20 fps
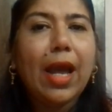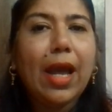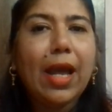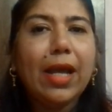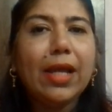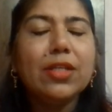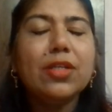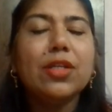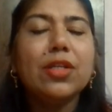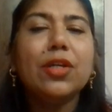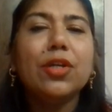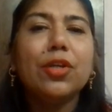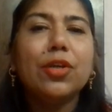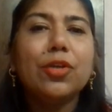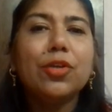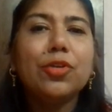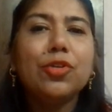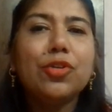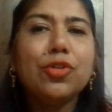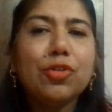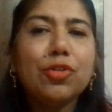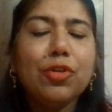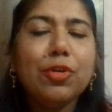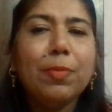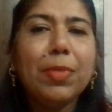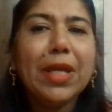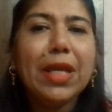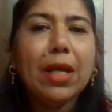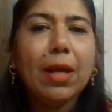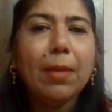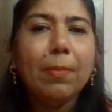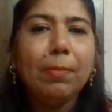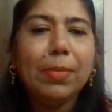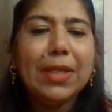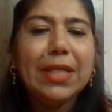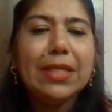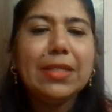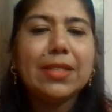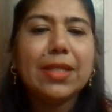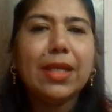and should be
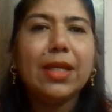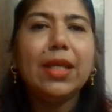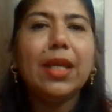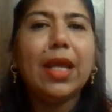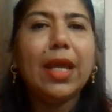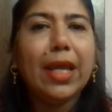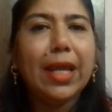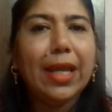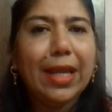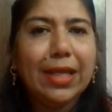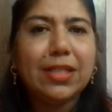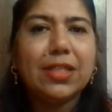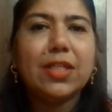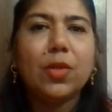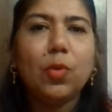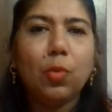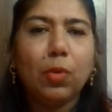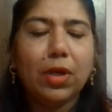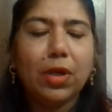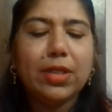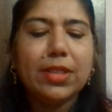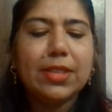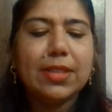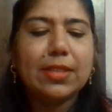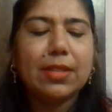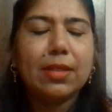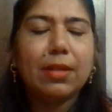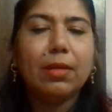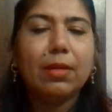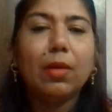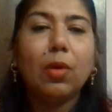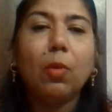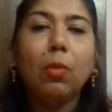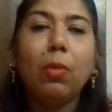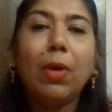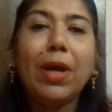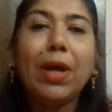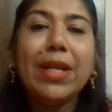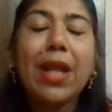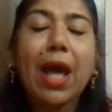complete in 80 words.
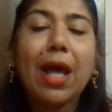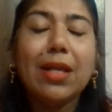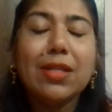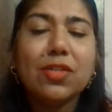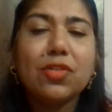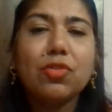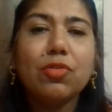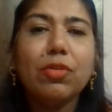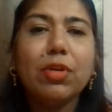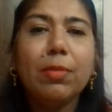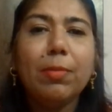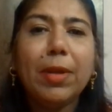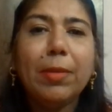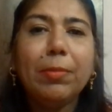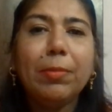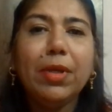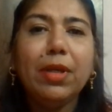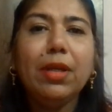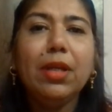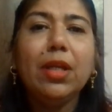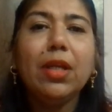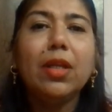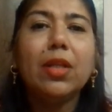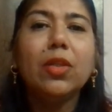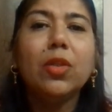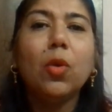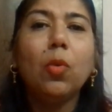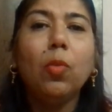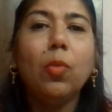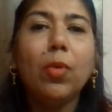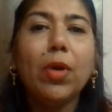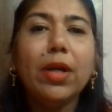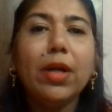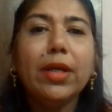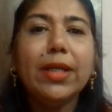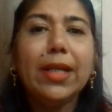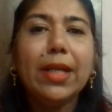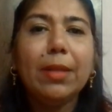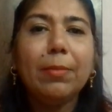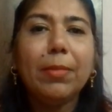One has to remember the
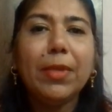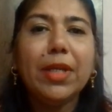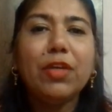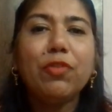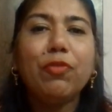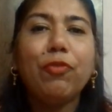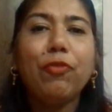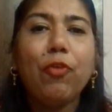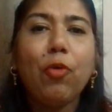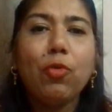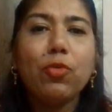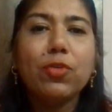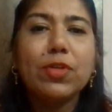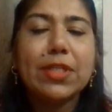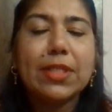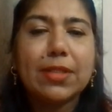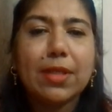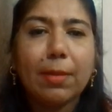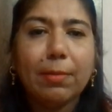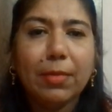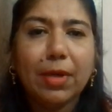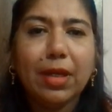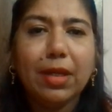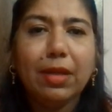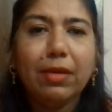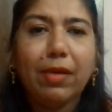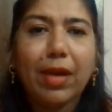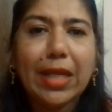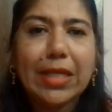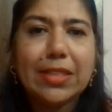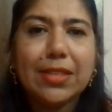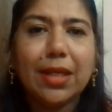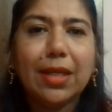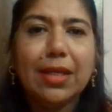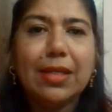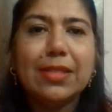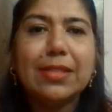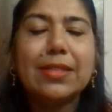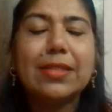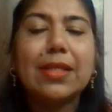word limit for summary
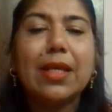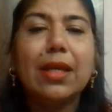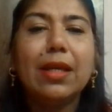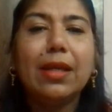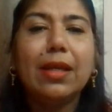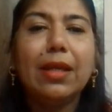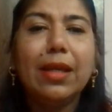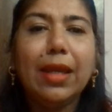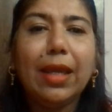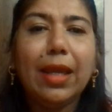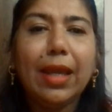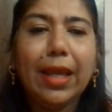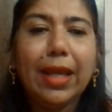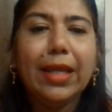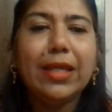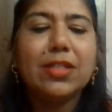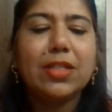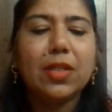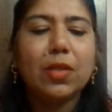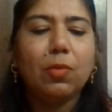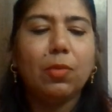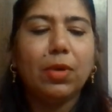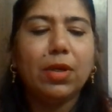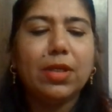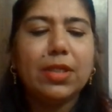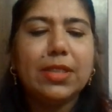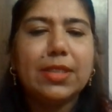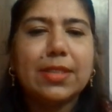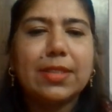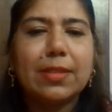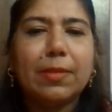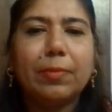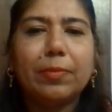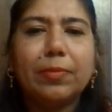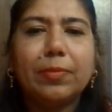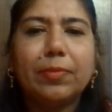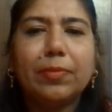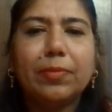writing is 80 words.